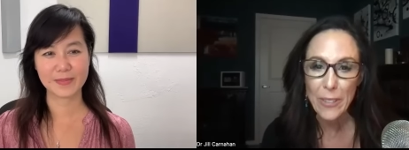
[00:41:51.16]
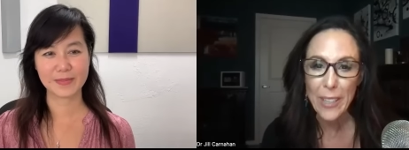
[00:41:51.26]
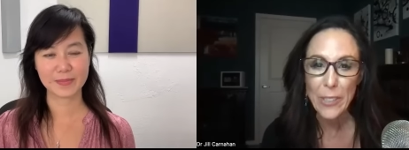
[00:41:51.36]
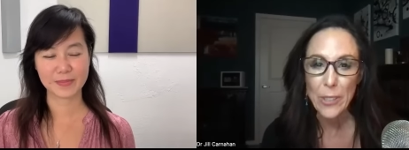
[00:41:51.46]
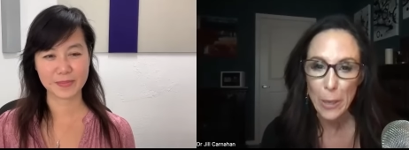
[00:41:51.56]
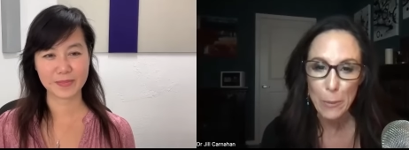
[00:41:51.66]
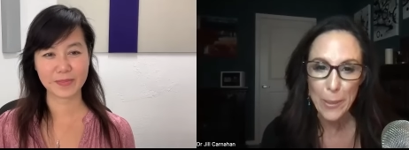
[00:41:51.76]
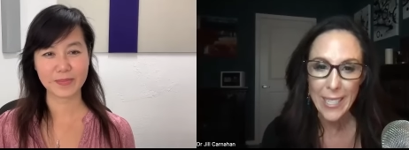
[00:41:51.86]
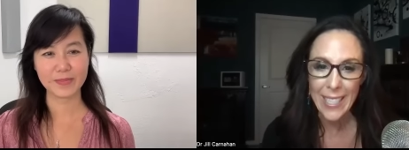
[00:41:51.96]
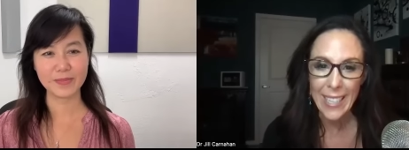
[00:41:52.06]
Speaker 1: you, find your
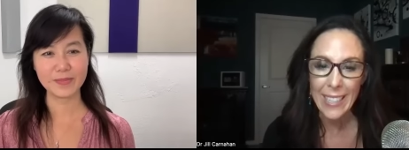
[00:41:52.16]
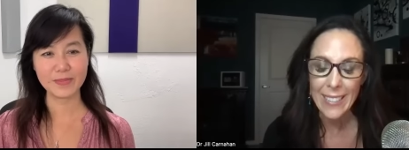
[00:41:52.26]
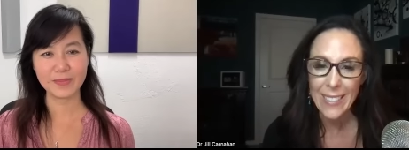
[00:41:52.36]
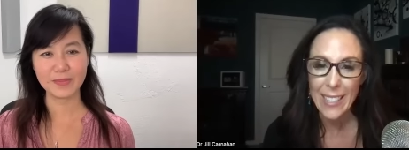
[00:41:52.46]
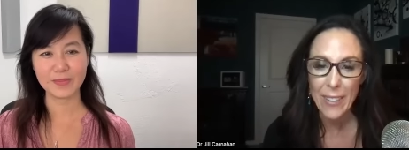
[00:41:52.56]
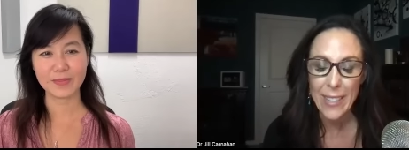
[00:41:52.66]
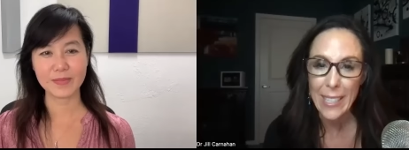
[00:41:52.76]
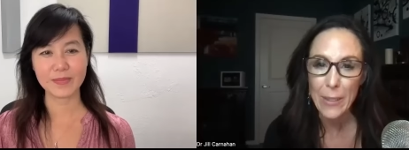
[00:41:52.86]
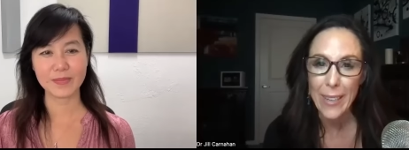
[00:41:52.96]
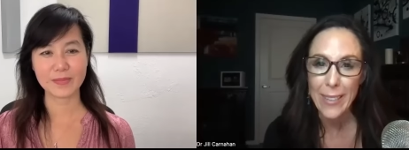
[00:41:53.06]
company? And let's give, I
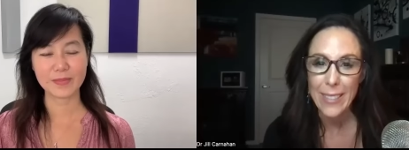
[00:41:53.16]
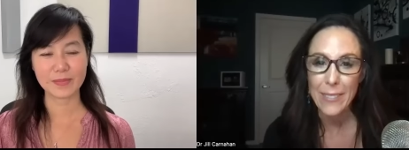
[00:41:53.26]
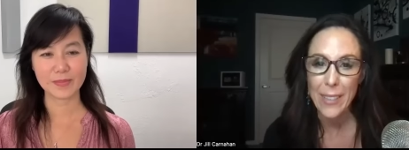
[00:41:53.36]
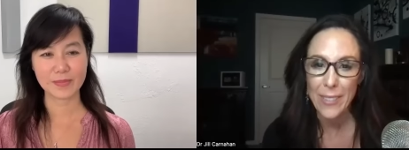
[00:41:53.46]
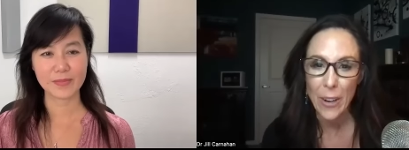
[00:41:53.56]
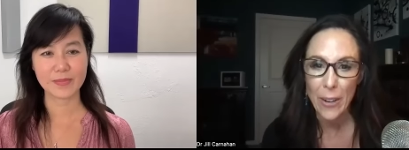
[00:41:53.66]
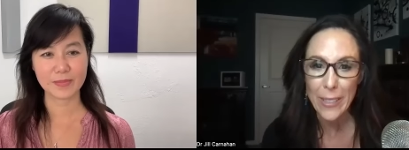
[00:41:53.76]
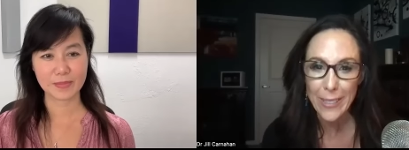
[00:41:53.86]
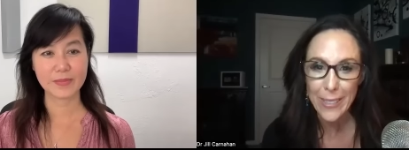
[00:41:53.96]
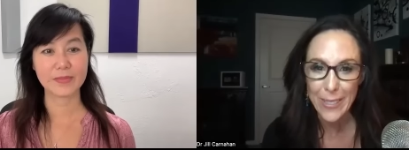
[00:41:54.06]
think you guys have given our
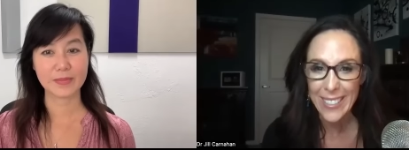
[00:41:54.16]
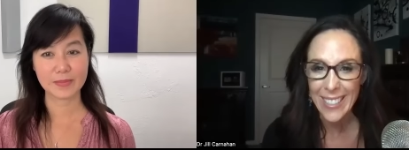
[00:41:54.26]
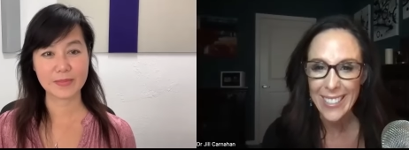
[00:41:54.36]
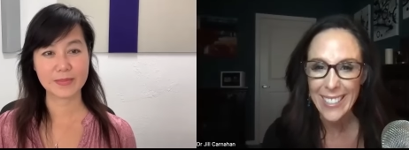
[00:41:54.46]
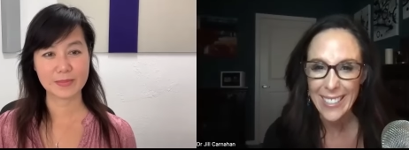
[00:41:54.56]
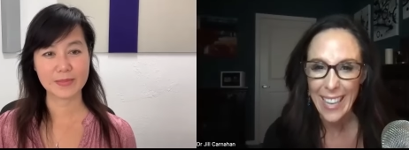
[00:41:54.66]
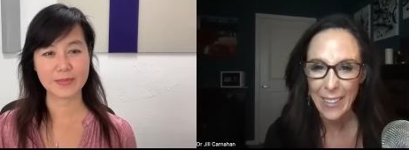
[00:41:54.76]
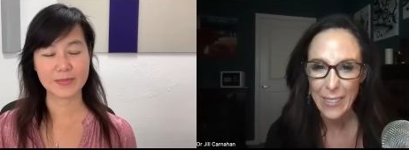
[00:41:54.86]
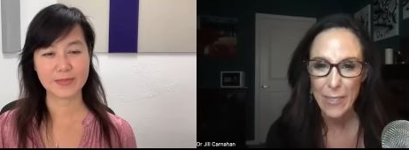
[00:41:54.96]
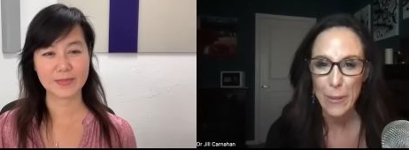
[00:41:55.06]
listeners a
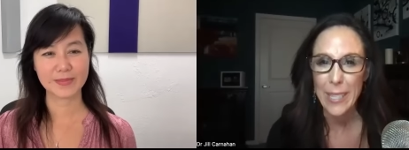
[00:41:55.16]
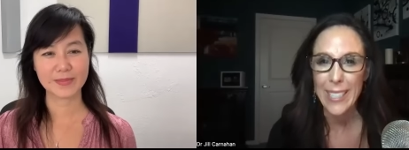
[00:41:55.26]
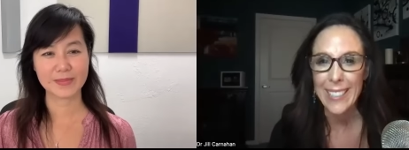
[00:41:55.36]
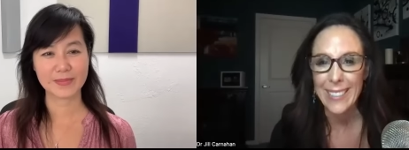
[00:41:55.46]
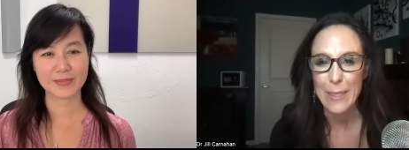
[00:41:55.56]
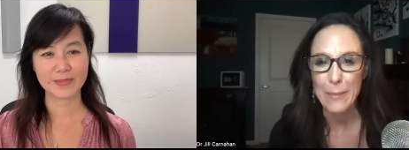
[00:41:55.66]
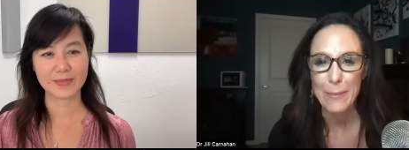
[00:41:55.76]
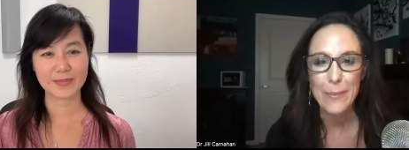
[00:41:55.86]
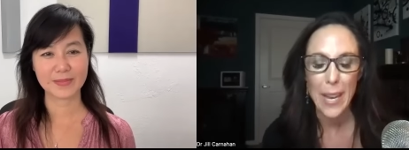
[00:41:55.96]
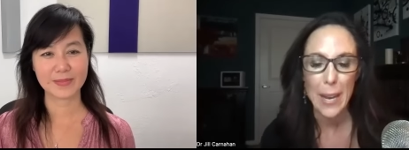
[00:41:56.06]
discount if they want to get
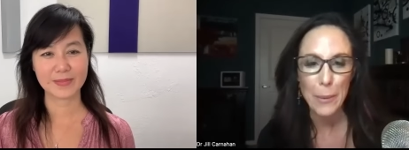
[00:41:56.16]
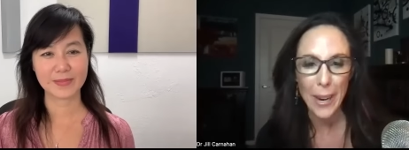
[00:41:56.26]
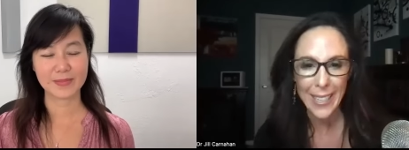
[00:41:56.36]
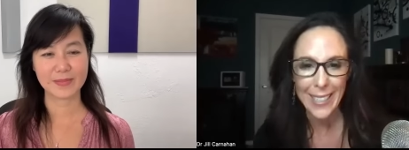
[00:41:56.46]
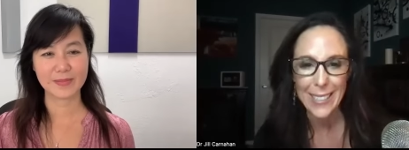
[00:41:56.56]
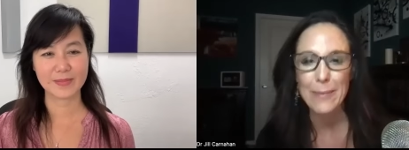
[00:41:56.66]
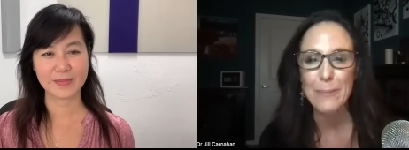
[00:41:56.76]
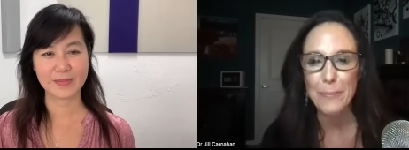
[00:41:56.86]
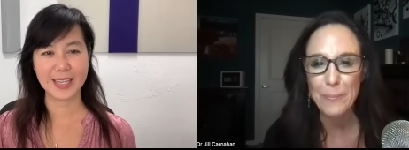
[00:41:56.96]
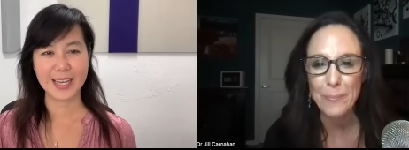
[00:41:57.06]
some uh, product.
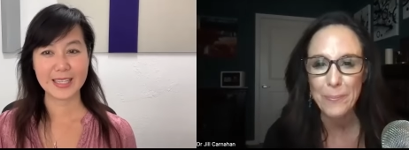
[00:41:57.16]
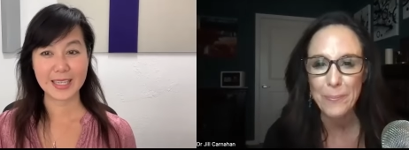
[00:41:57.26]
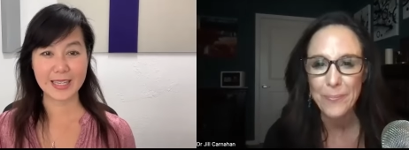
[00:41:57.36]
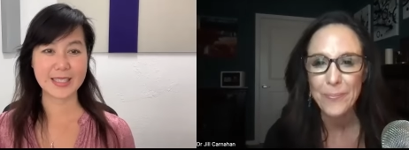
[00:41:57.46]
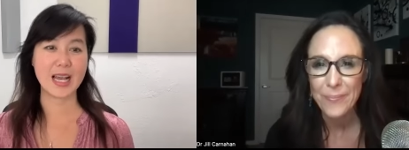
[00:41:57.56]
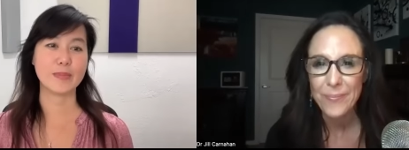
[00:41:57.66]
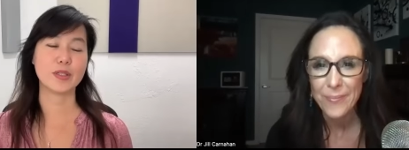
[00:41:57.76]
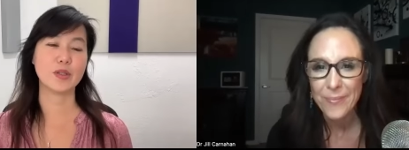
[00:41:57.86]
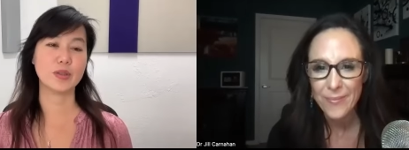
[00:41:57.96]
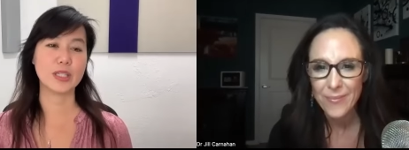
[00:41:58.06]
Speaker 2: Yes,
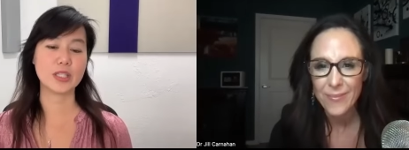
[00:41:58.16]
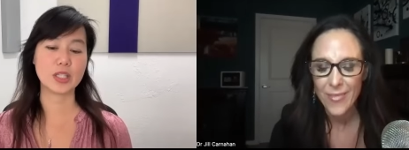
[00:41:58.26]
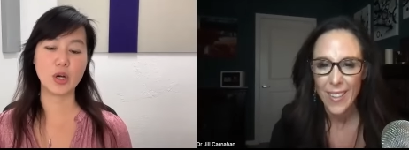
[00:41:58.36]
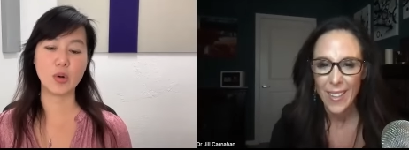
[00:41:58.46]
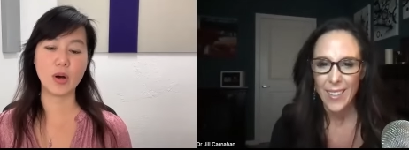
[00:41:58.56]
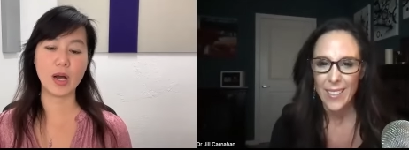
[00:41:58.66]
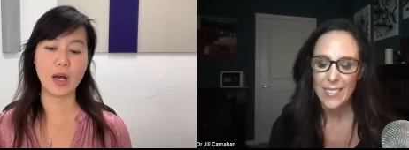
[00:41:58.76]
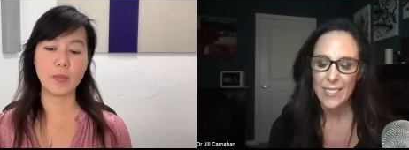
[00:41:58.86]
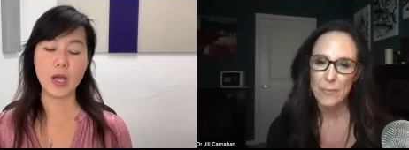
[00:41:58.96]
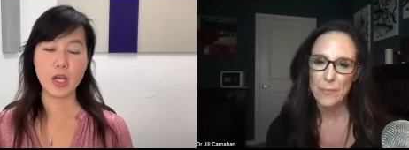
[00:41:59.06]
absolutely. So
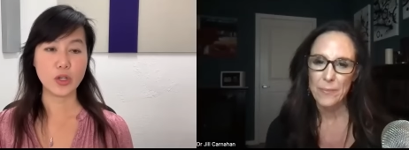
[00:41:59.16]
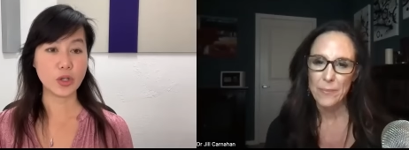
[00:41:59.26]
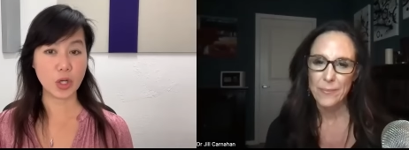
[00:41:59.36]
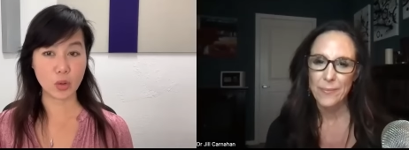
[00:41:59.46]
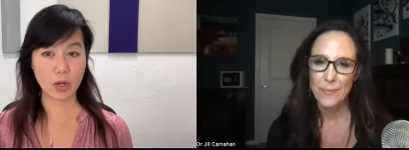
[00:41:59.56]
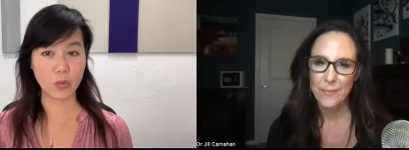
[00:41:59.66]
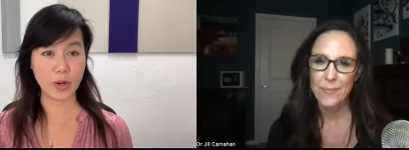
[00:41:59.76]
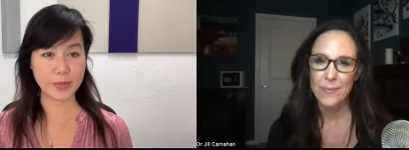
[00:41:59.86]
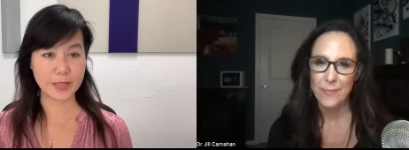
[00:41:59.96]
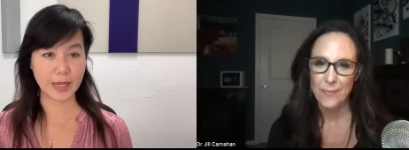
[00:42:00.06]
um, you can go to our
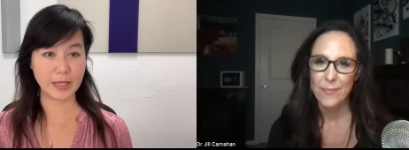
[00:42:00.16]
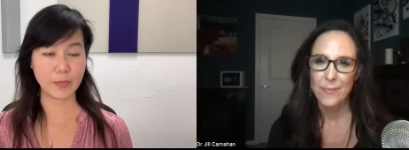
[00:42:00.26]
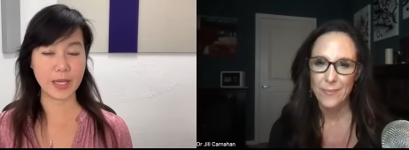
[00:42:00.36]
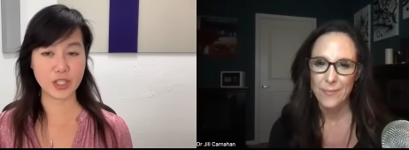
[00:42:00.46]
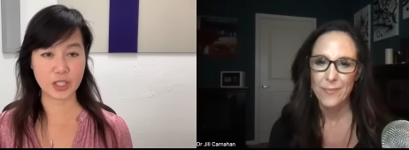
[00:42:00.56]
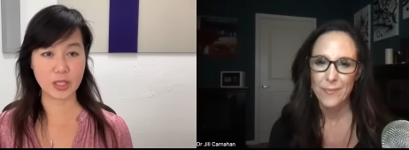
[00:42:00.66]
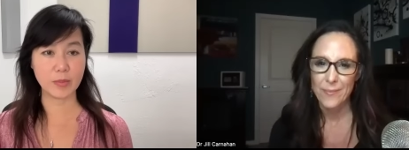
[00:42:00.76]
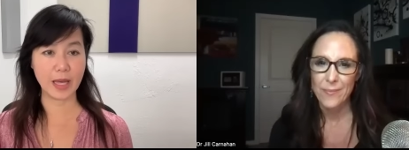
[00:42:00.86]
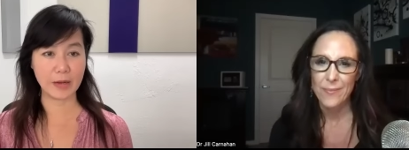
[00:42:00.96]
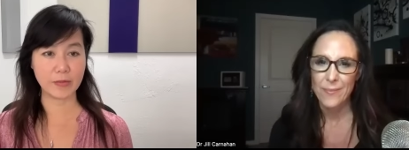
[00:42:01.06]
website, pendulum
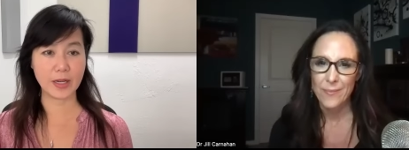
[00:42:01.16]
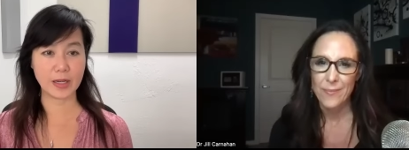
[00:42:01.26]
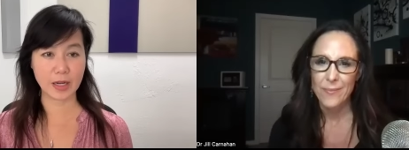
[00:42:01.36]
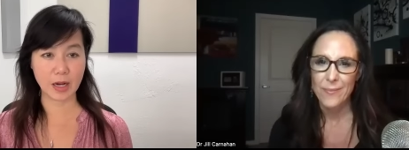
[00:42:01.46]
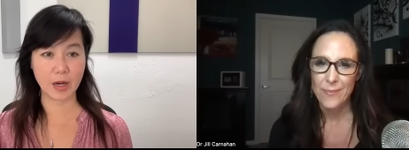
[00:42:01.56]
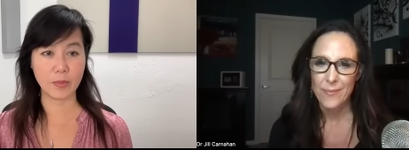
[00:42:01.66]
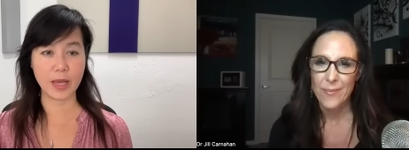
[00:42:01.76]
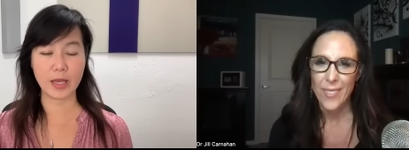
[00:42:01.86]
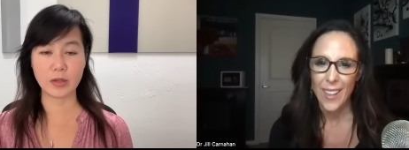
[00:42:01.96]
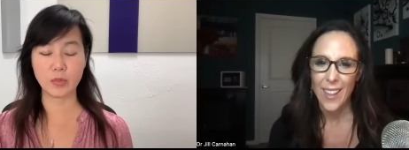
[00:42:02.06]
life dot com,
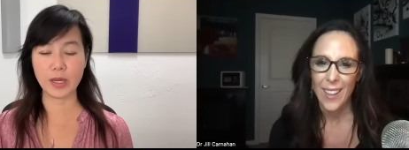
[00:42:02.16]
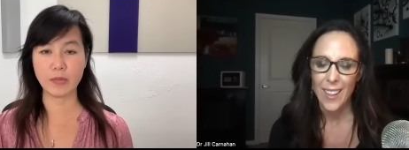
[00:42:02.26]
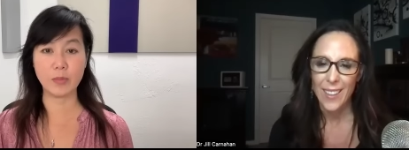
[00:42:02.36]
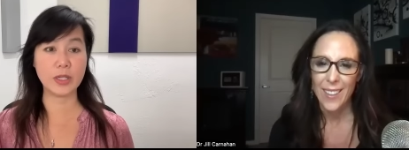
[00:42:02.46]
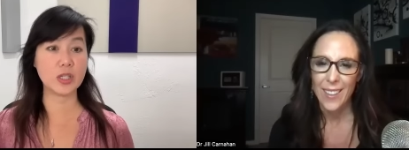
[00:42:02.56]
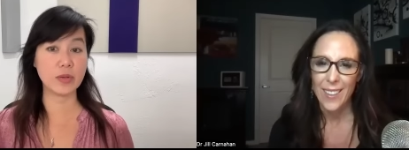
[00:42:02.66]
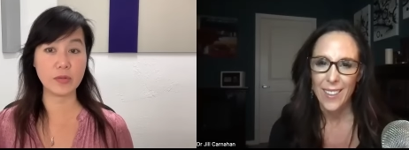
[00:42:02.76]
and we have a bunch of